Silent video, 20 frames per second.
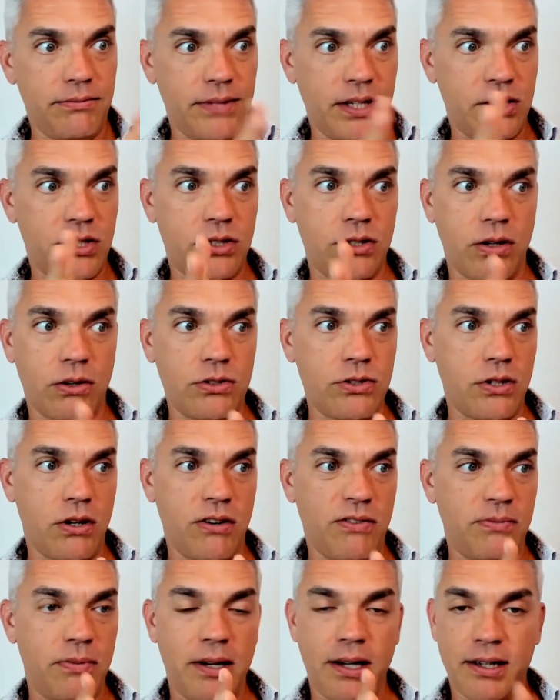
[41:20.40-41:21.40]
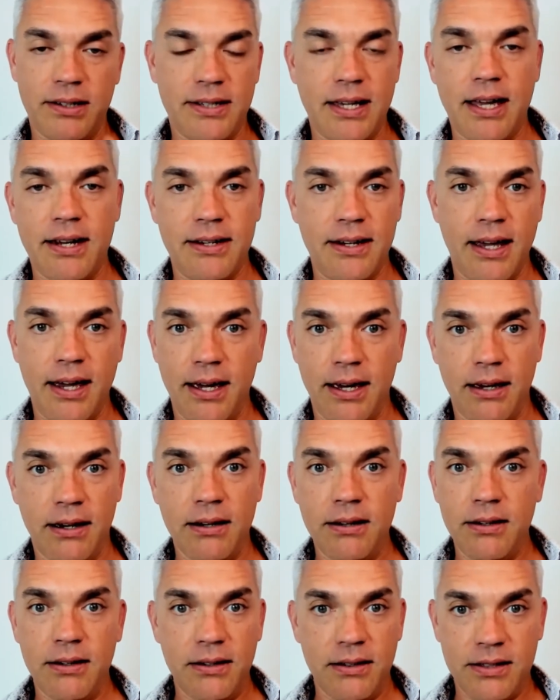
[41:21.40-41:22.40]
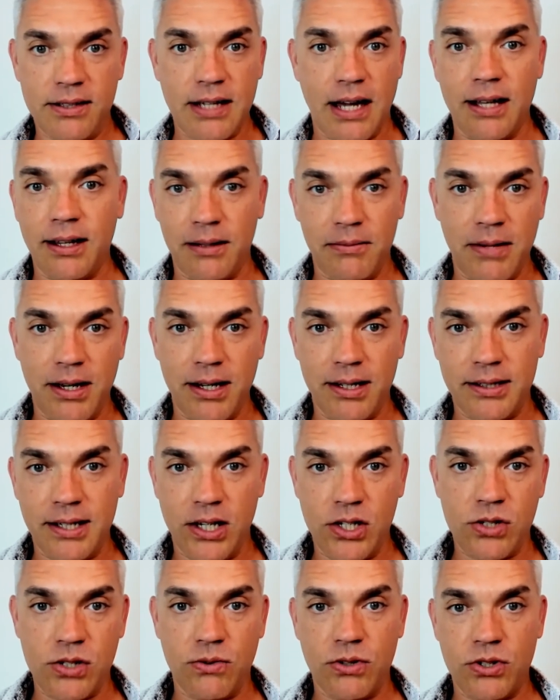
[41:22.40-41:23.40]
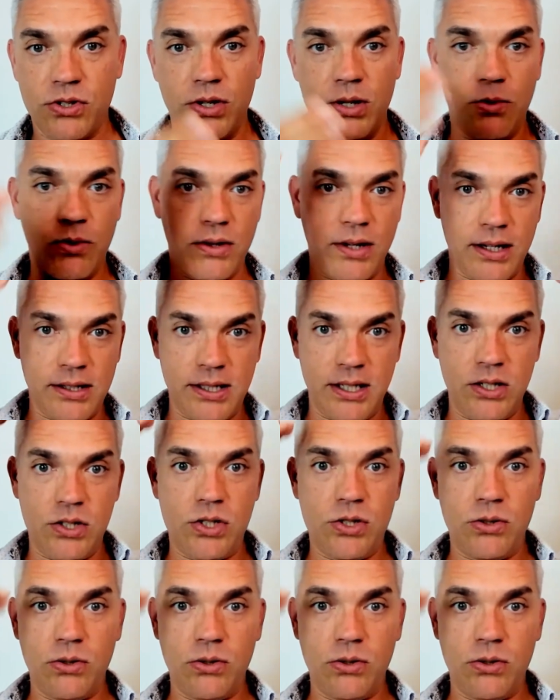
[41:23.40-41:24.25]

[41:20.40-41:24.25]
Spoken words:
it starts off being a 10-day silent meditation retreat where they teach